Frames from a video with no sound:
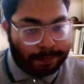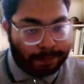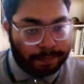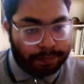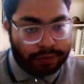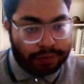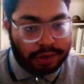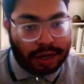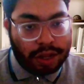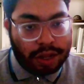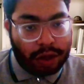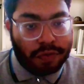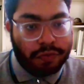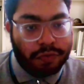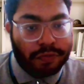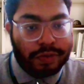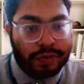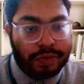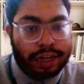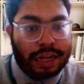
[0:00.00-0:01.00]
Now we
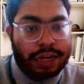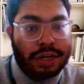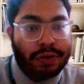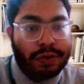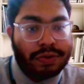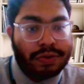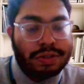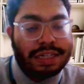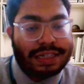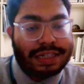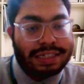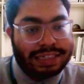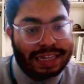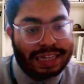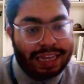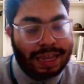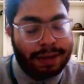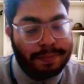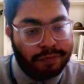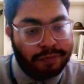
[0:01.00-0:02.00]
can use the same
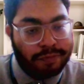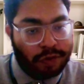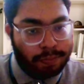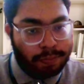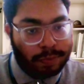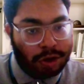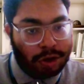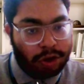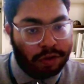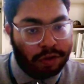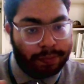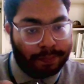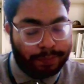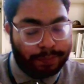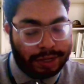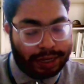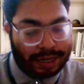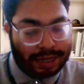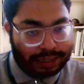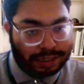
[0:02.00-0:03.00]
formula of the
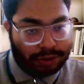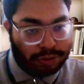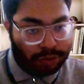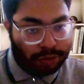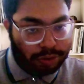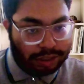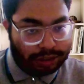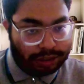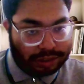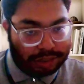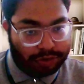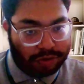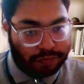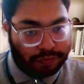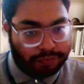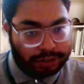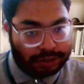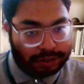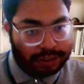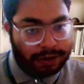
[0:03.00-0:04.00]
Pearson correlation
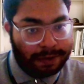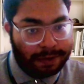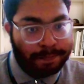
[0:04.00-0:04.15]
coefficient.